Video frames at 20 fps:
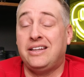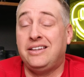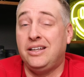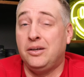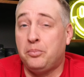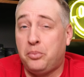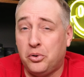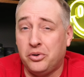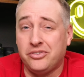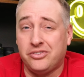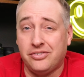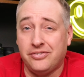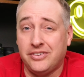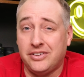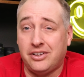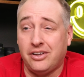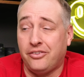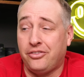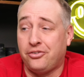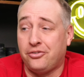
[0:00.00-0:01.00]
And the importance of
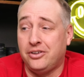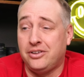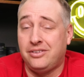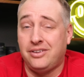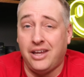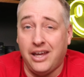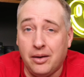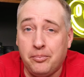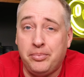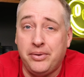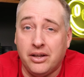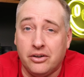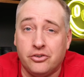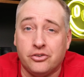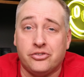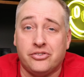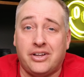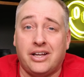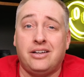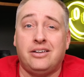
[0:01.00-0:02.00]
Intel 3 can't be
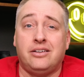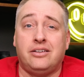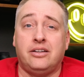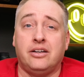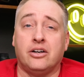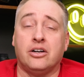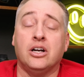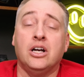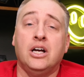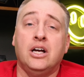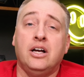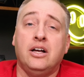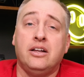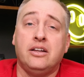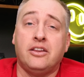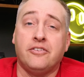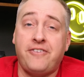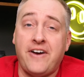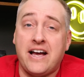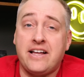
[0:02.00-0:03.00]
understated here.
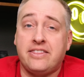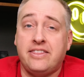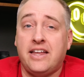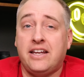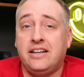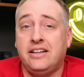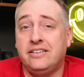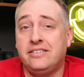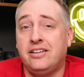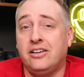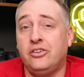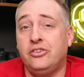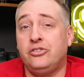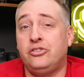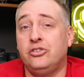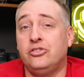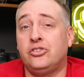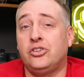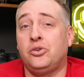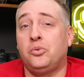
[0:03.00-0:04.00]
The fact that Intel
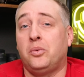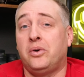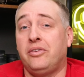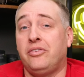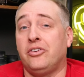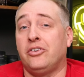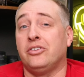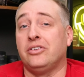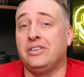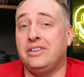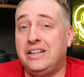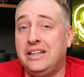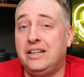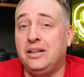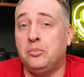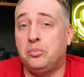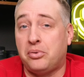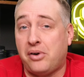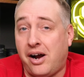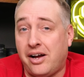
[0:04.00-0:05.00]
is using one of their
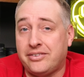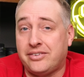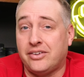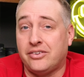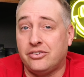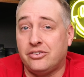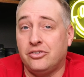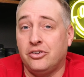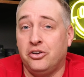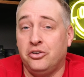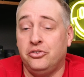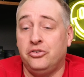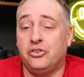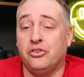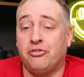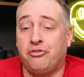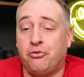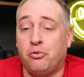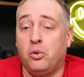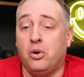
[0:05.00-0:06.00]
leading process nodes
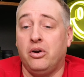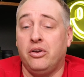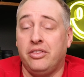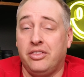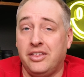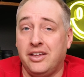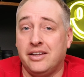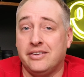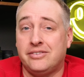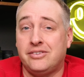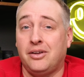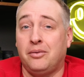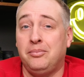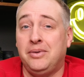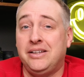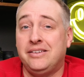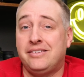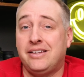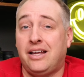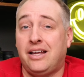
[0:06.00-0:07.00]
for this means